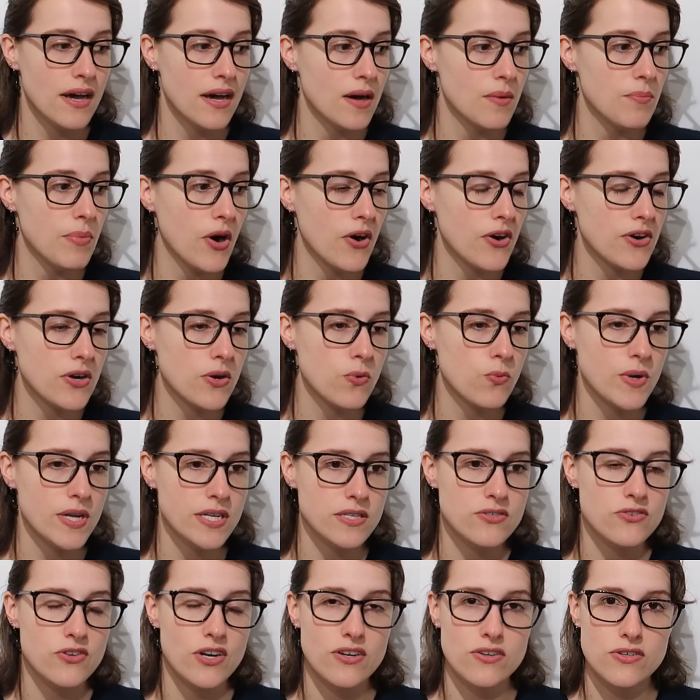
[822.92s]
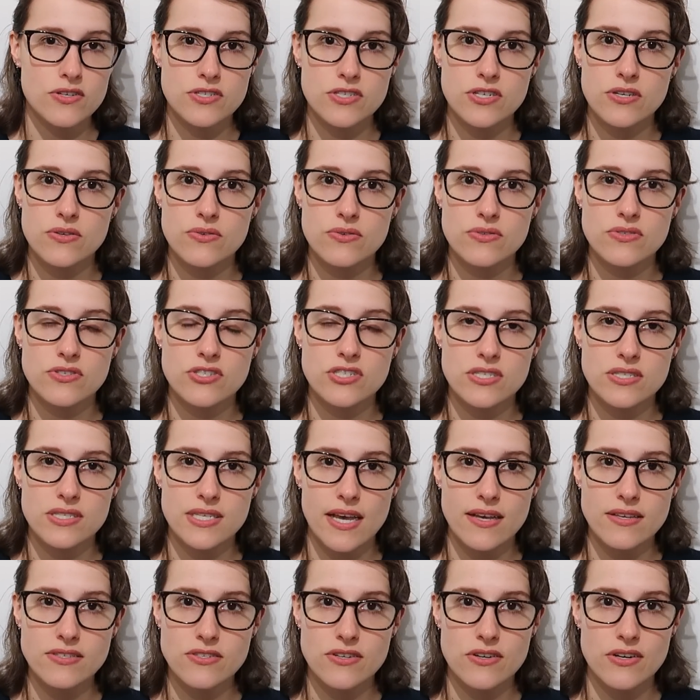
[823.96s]
A partner went to Trader Joe's just
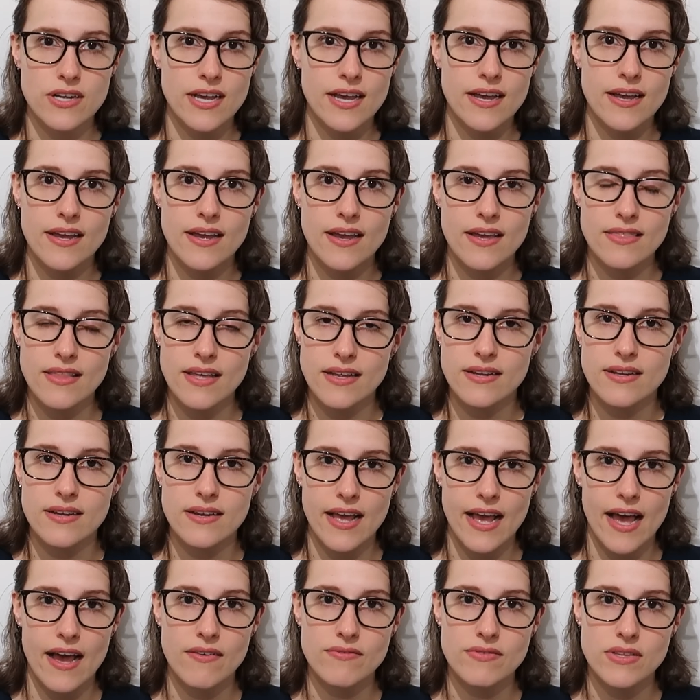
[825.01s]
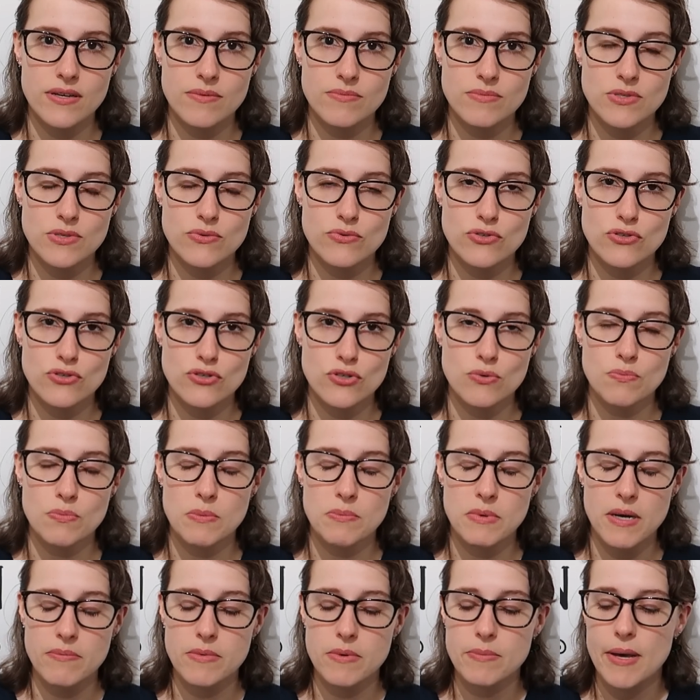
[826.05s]
yesterday and they didn't have them. So super
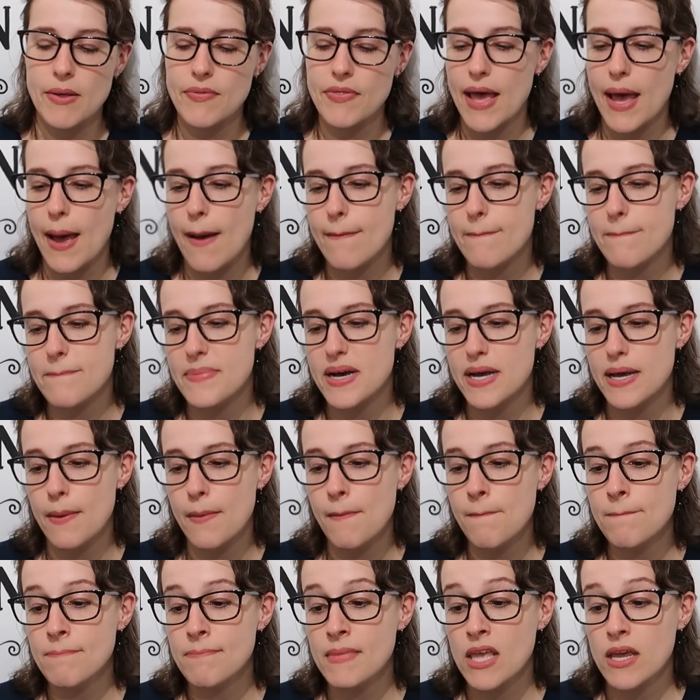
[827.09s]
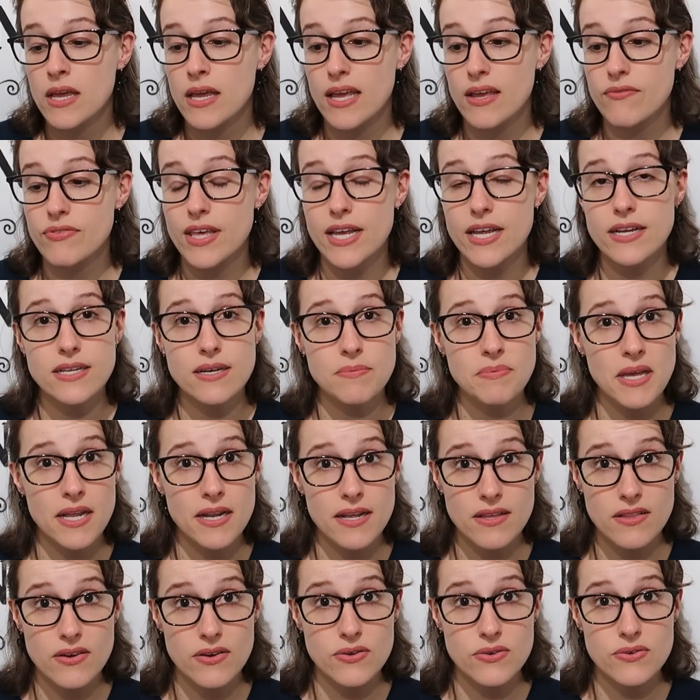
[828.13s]
bummed about that. But if they end up
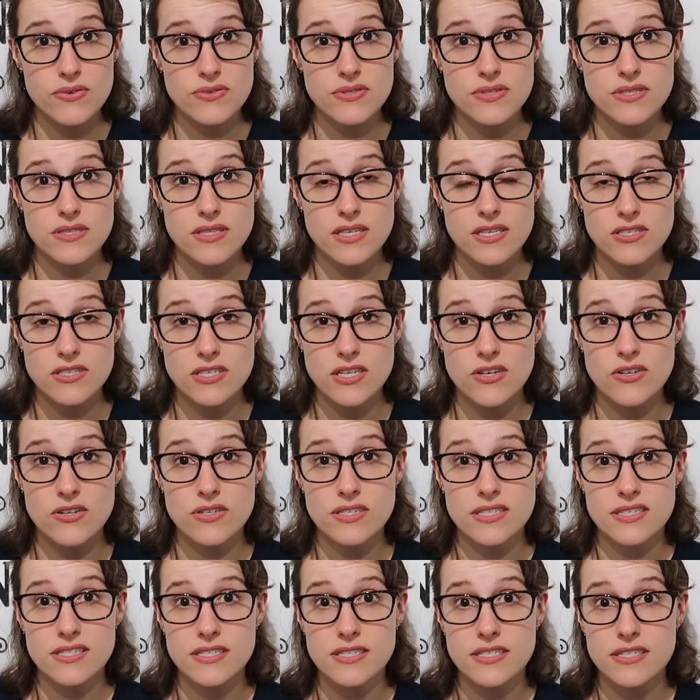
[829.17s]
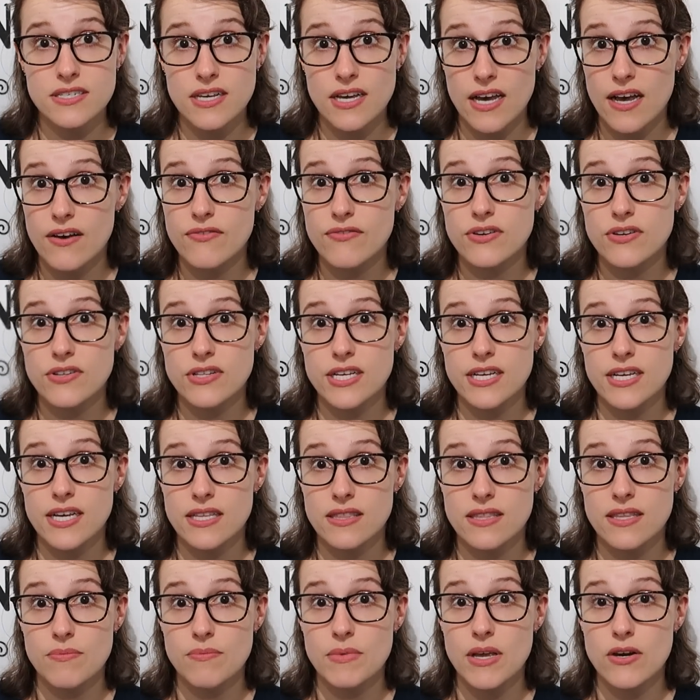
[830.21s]
getting those this year, definitely
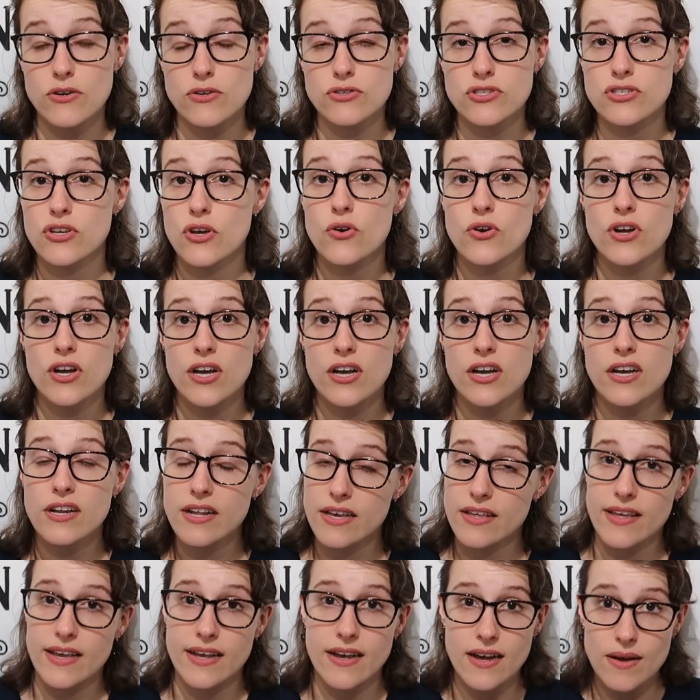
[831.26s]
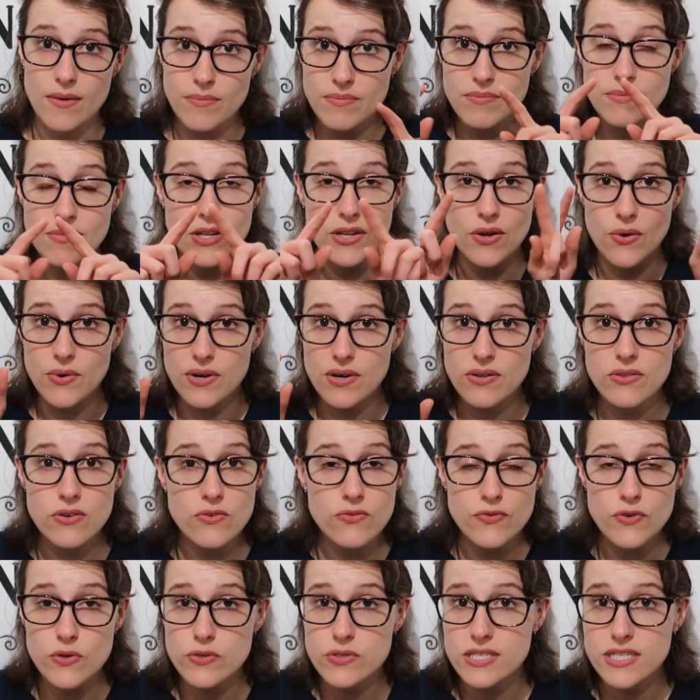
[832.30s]
get them. They are so good and they come, you know, in a
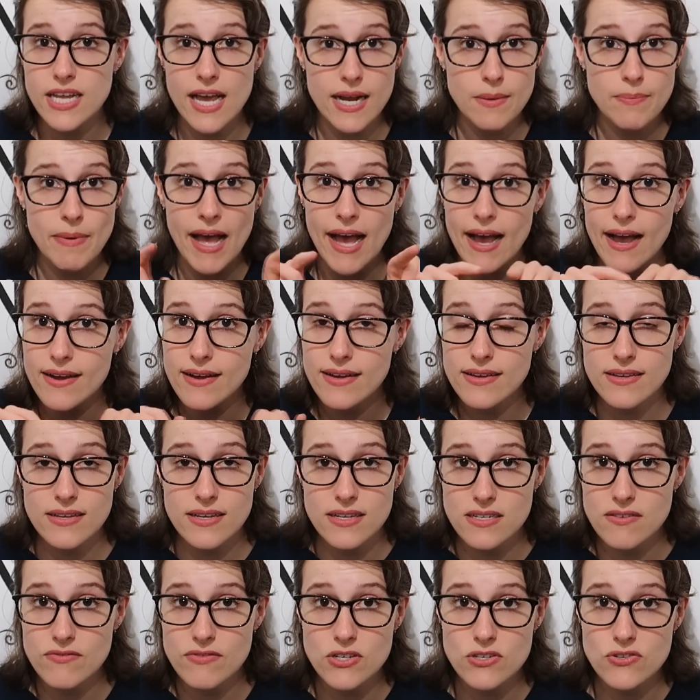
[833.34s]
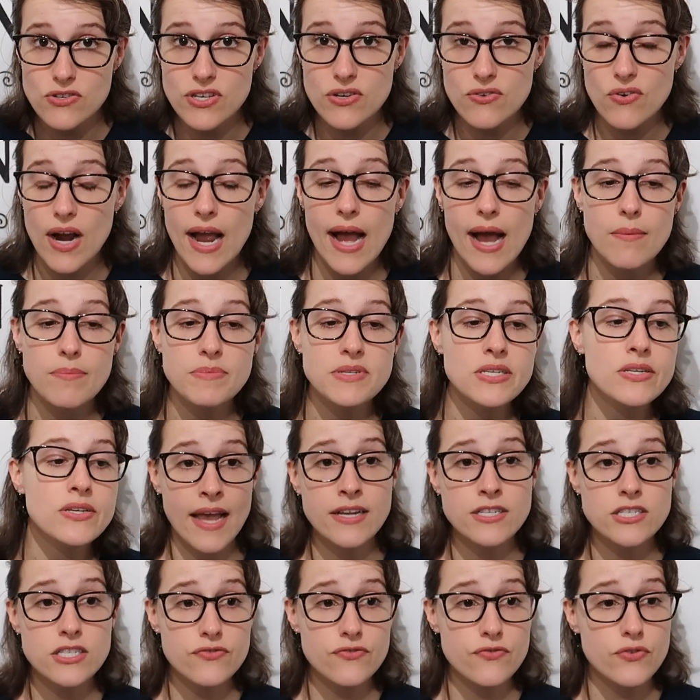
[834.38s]
little fruit snack pack, individually wrapped.
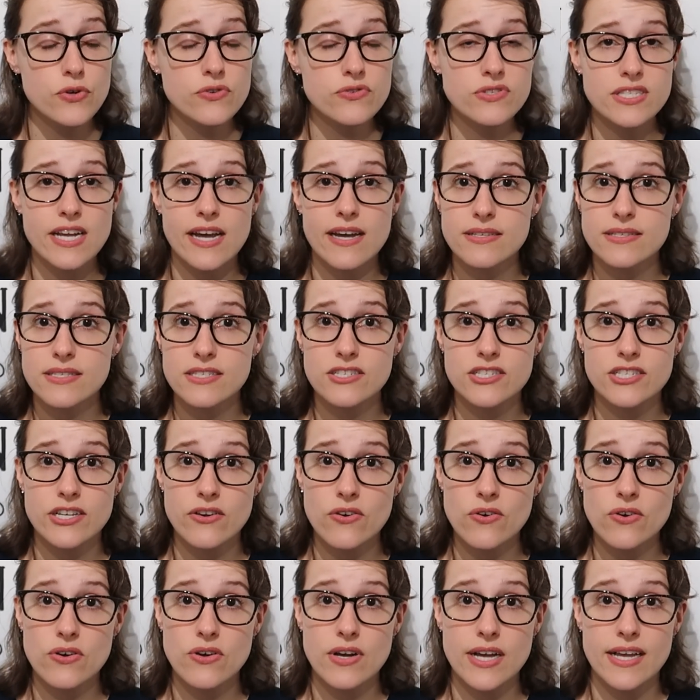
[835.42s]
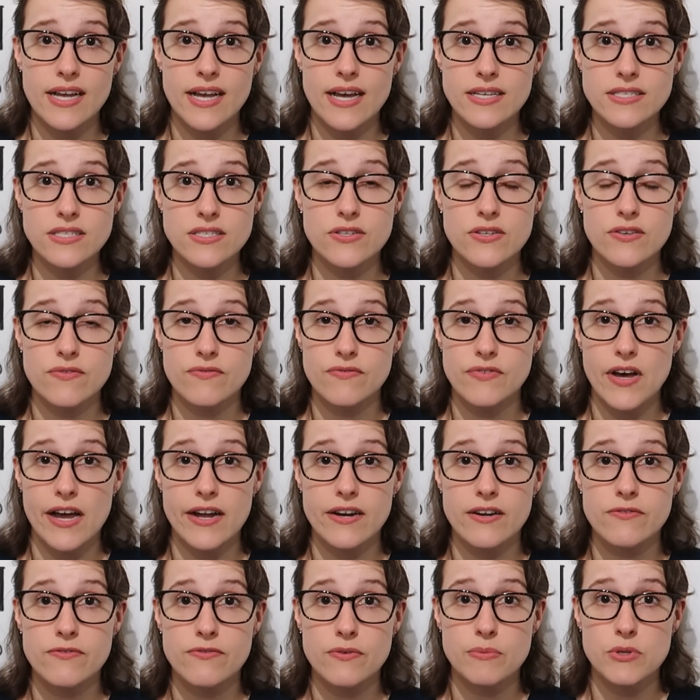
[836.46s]
And just fruit snacks in general, I guess you can
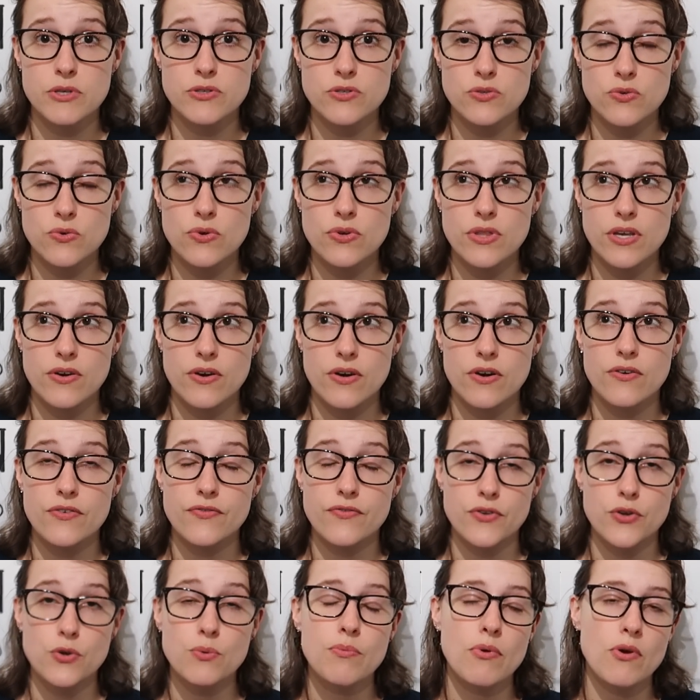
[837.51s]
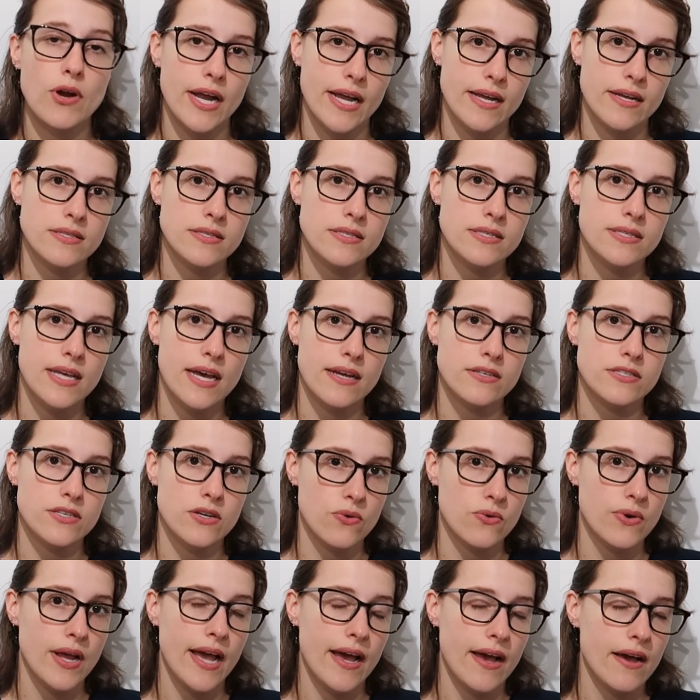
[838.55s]
find from the store. There are a few brands that
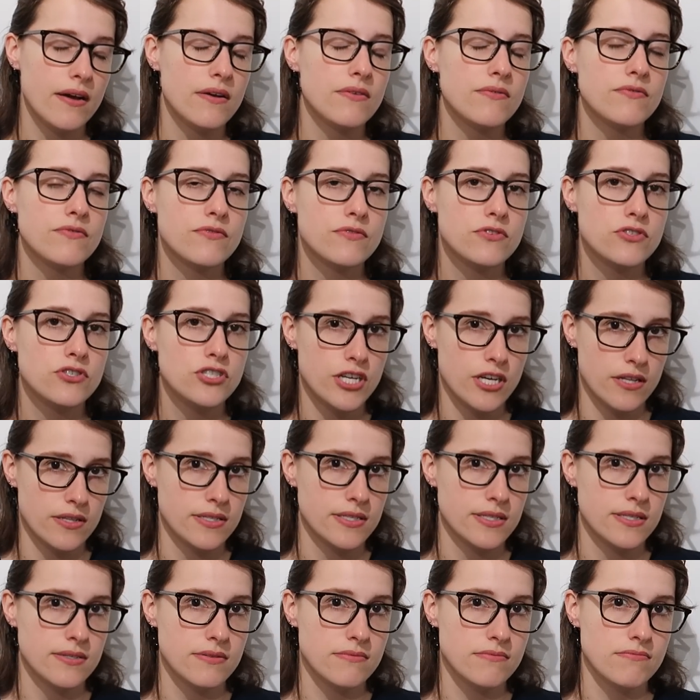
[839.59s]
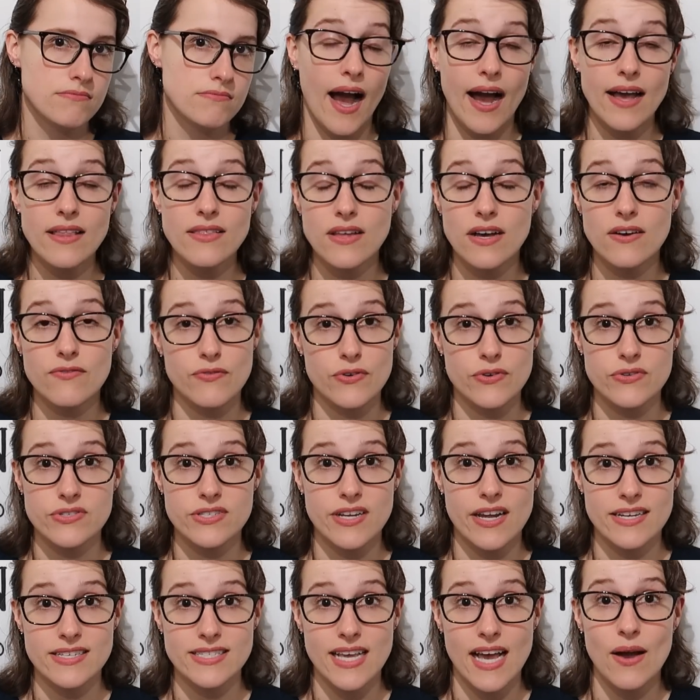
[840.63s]
don't have gelatin. I love fruit
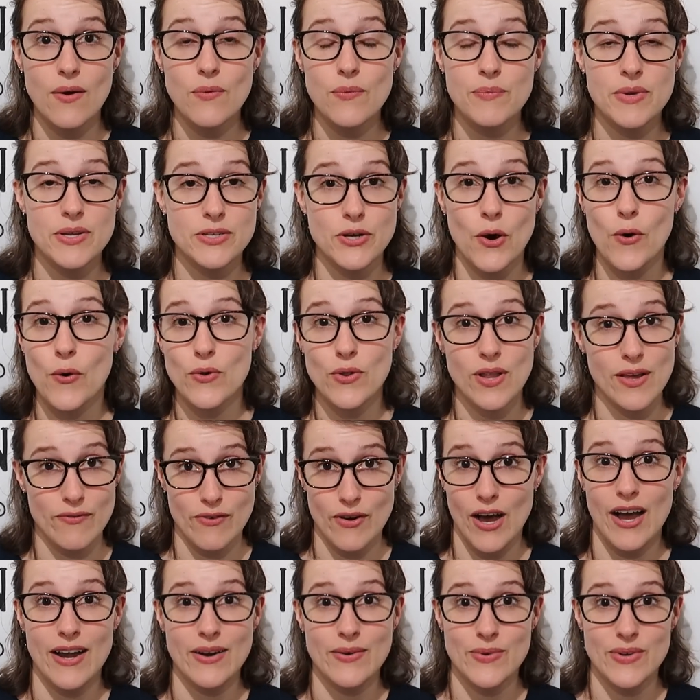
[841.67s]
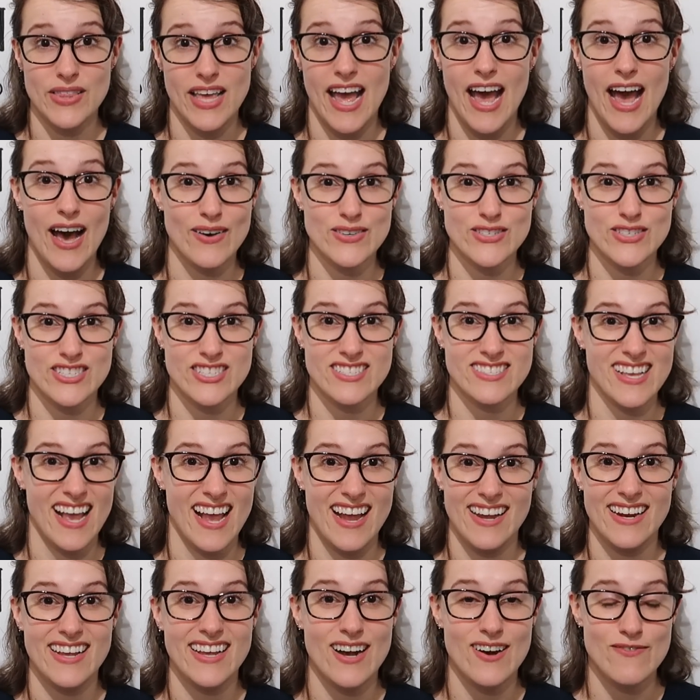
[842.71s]
snacks. I would be totally fine with a house just
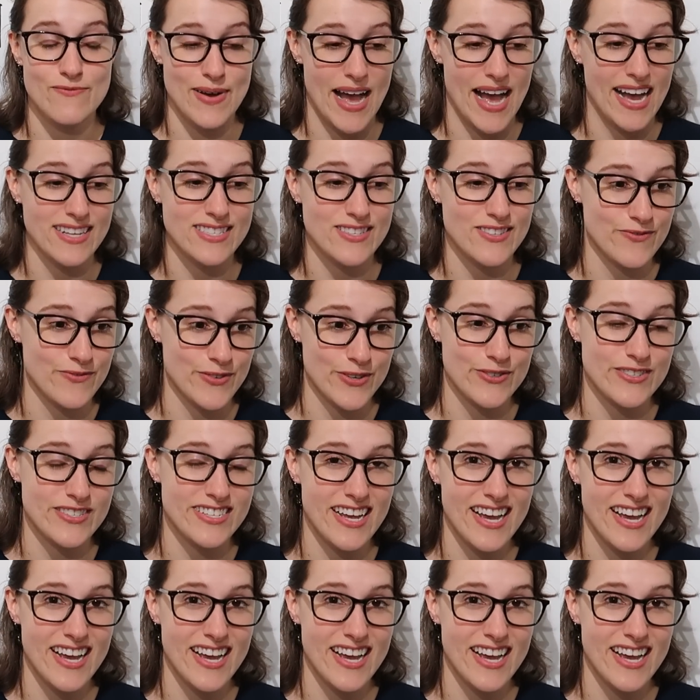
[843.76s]
handing out packs of fruit